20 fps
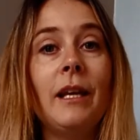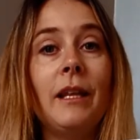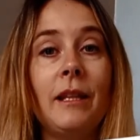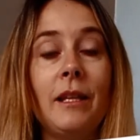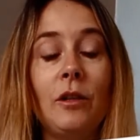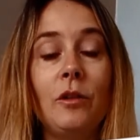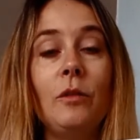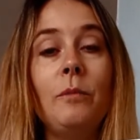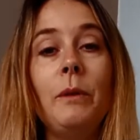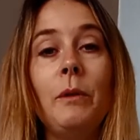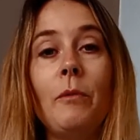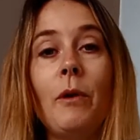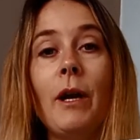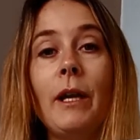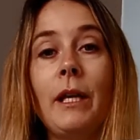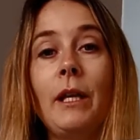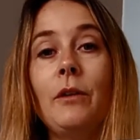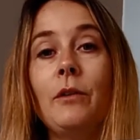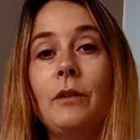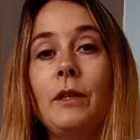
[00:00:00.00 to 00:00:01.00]
They'll all be
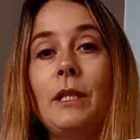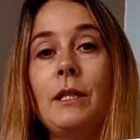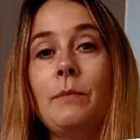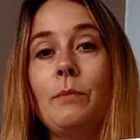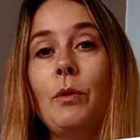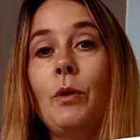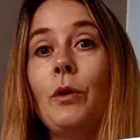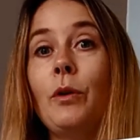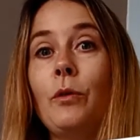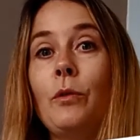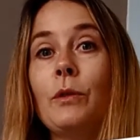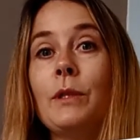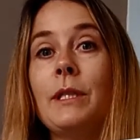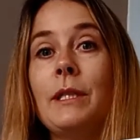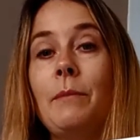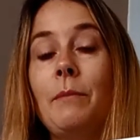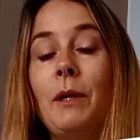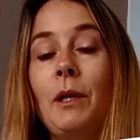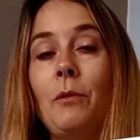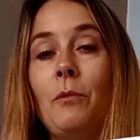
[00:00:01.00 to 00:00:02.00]
working on this book or
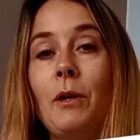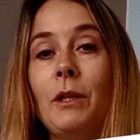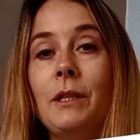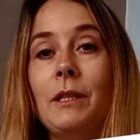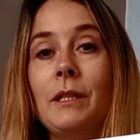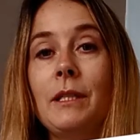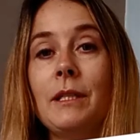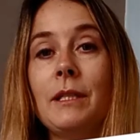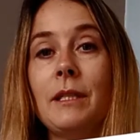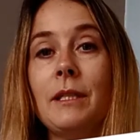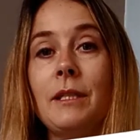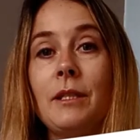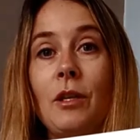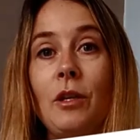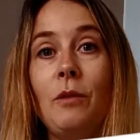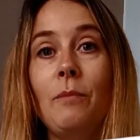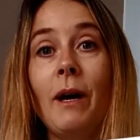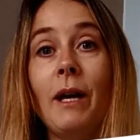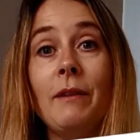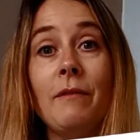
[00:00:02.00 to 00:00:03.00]
similar ones, so
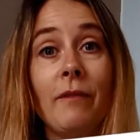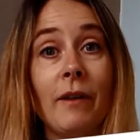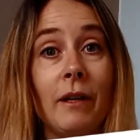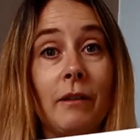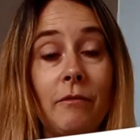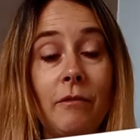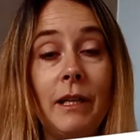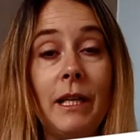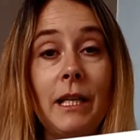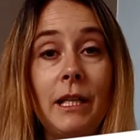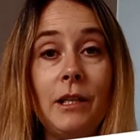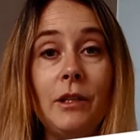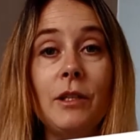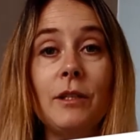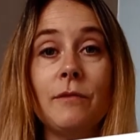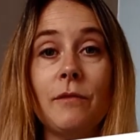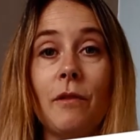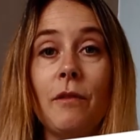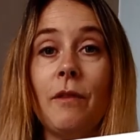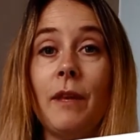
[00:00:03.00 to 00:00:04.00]
you might find really
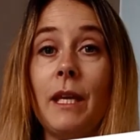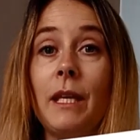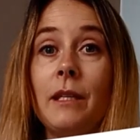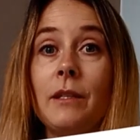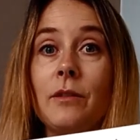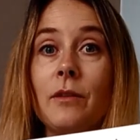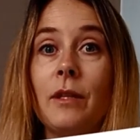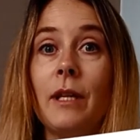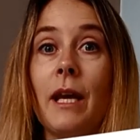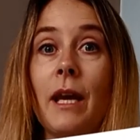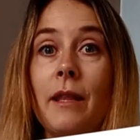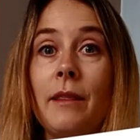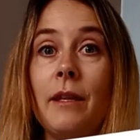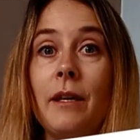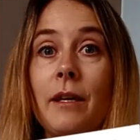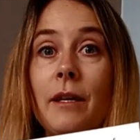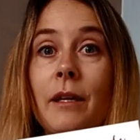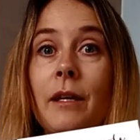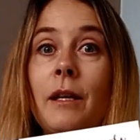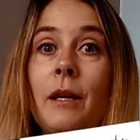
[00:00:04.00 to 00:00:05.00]
useful things on
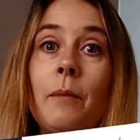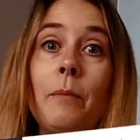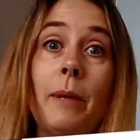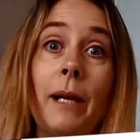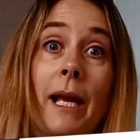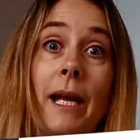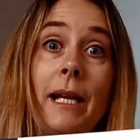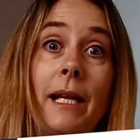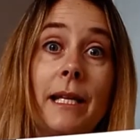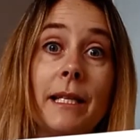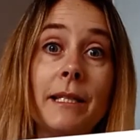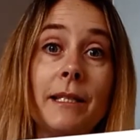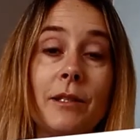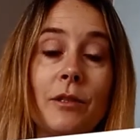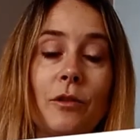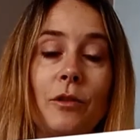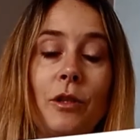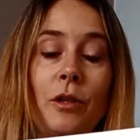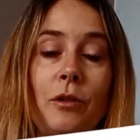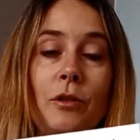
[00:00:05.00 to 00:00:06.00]
other
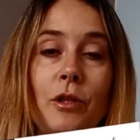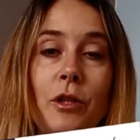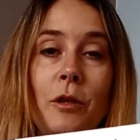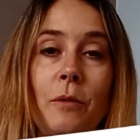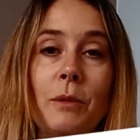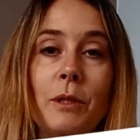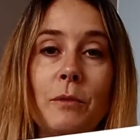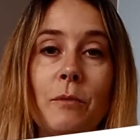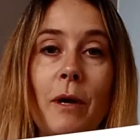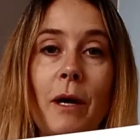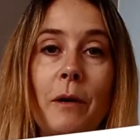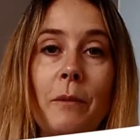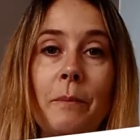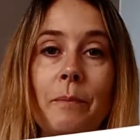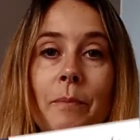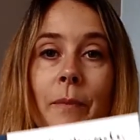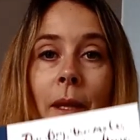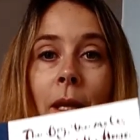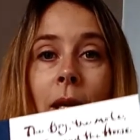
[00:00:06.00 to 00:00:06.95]
playlists on YouTube as well.